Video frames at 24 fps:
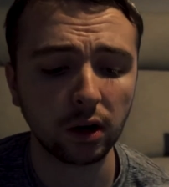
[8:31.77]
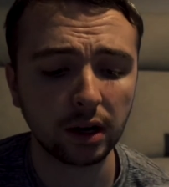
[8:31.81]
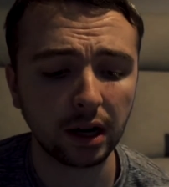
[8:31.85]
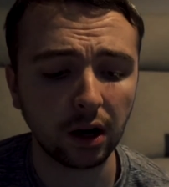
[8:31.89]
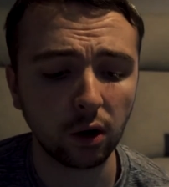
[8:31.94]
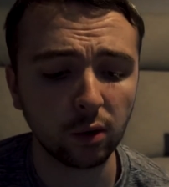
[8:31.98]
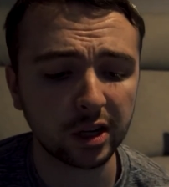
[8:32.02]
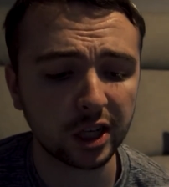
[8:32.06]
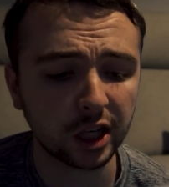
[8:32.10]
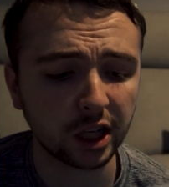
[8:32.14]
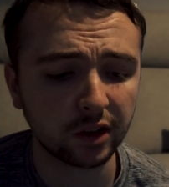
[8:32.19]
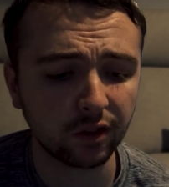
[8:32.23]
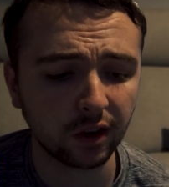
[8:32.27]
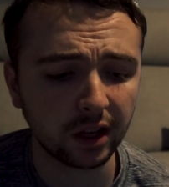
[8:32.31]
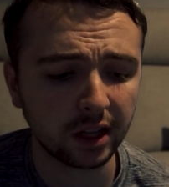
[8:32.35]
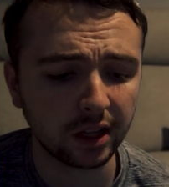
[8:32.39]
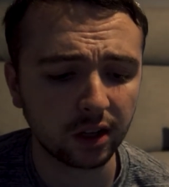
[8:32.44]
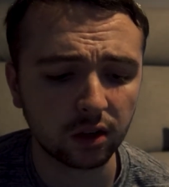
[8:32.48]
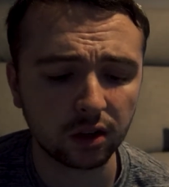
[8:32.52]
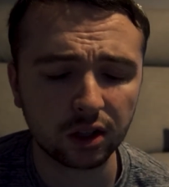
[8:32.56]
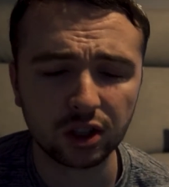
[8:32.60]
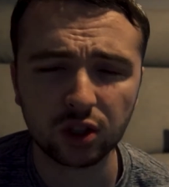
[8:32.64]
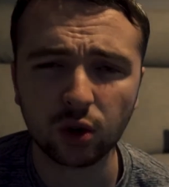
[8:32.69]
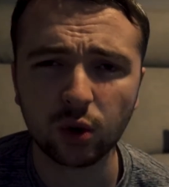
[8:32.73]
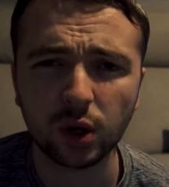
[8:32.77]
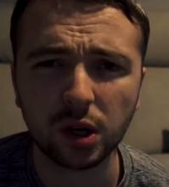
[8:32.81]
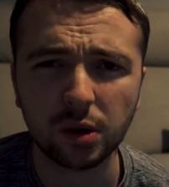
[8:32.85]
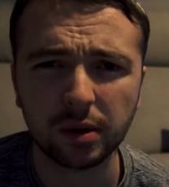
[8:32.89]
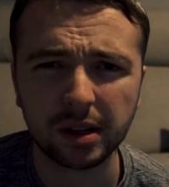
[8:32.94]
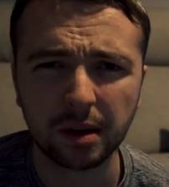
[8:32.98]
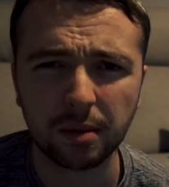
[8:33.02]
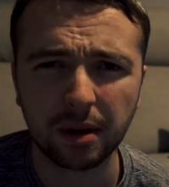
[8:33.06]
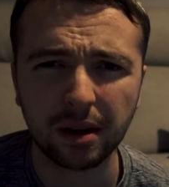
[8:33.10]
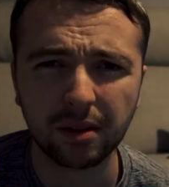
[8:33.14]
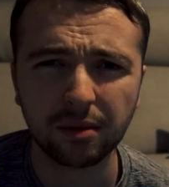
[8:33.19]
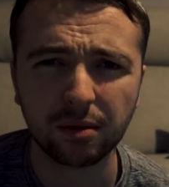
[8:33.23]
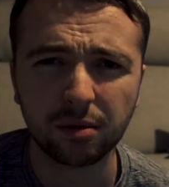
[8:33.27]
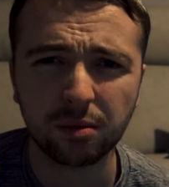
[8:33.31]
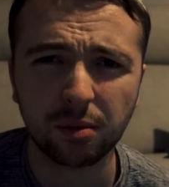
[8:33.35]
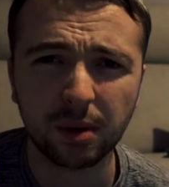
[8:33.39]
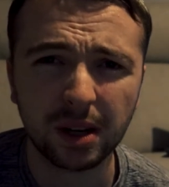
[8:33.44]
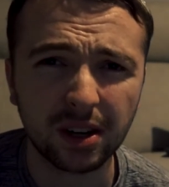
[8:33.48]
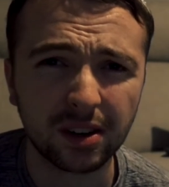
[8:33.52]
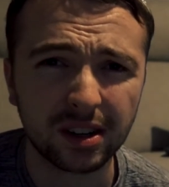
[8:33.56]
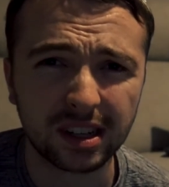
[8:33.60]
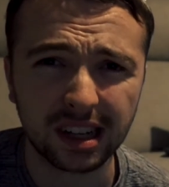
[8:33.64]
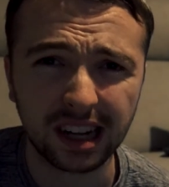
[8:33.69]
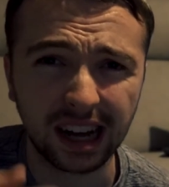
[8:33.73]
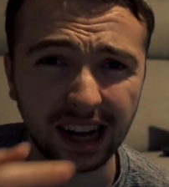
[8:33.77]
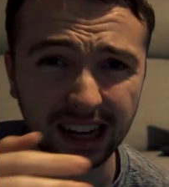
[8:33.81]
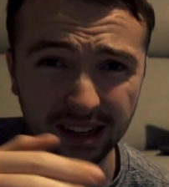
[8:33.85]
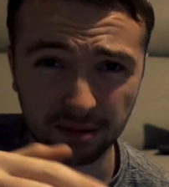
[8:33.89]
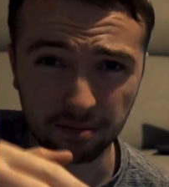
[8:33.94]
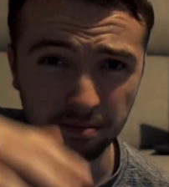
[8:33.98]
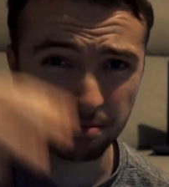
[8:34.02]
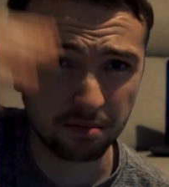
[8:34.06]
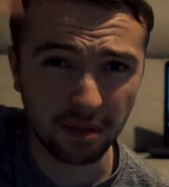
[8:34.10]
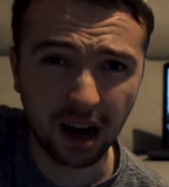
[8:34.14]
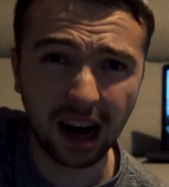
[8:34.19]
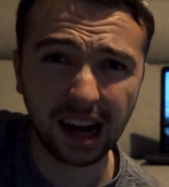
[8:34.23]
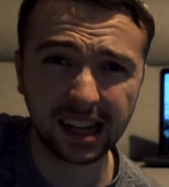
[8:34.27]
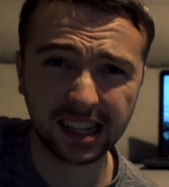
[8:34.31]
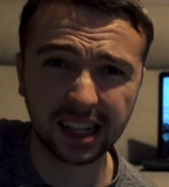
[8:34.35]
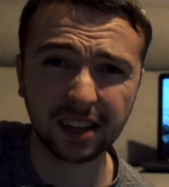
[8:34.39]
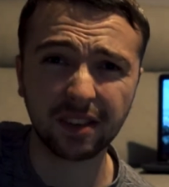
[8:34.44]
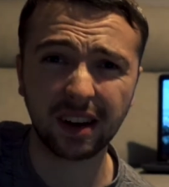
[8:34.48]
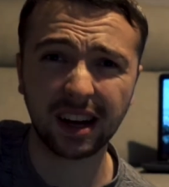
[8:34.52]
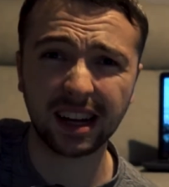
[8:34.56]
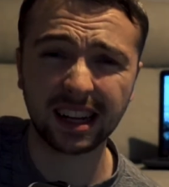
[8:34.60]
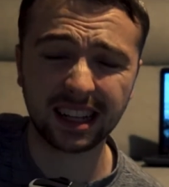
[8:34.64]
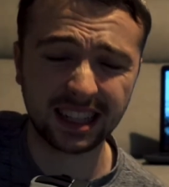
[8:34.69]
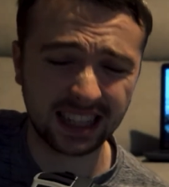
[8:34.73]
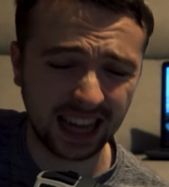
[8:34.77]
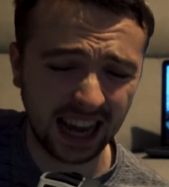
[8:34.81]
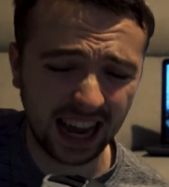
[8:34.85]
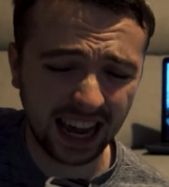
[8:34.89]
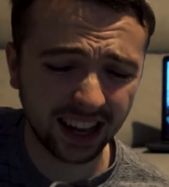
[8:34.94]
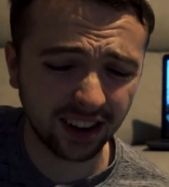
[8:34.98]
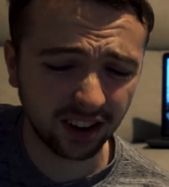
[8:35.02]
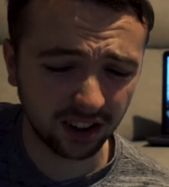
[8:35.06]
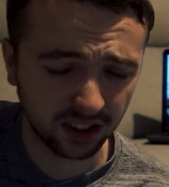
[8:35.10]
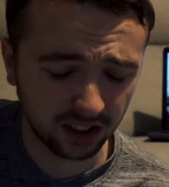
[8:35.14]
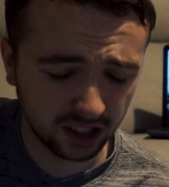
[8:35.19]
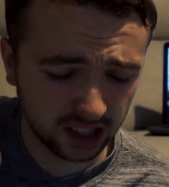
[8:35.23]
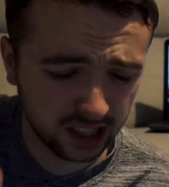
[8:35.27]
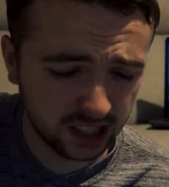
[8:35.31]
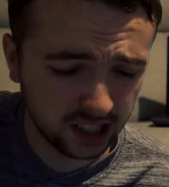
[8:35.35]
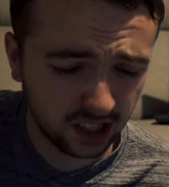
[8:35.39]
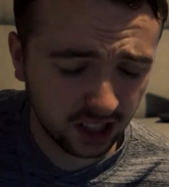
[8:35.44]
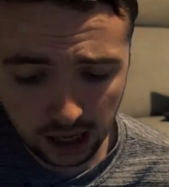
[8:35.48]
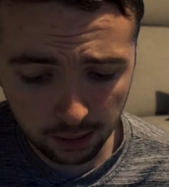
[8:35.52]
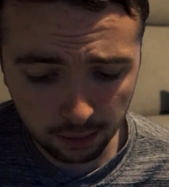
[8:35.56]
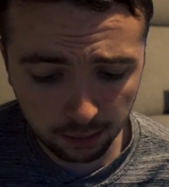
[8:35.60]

I always just felt like the controller was a bit weird, and it had massive antennas.